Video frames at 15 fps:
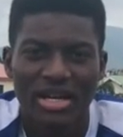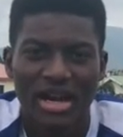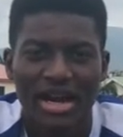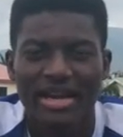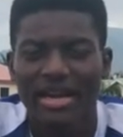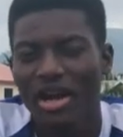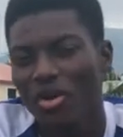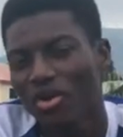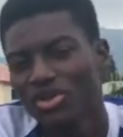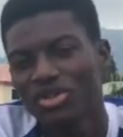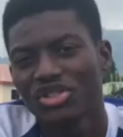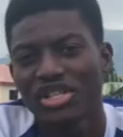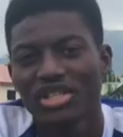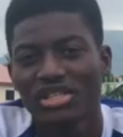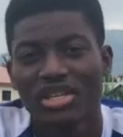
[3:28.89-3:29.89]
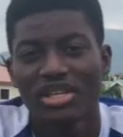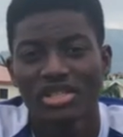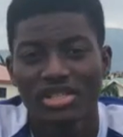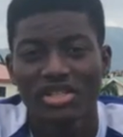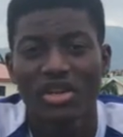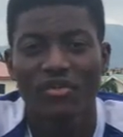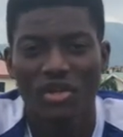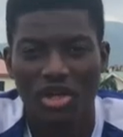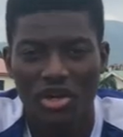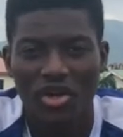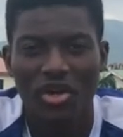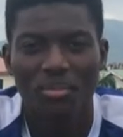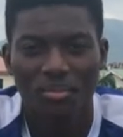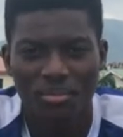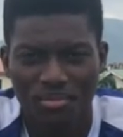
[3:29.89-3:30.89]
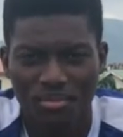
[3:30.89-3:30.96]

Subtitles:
and I want to change the history of the club.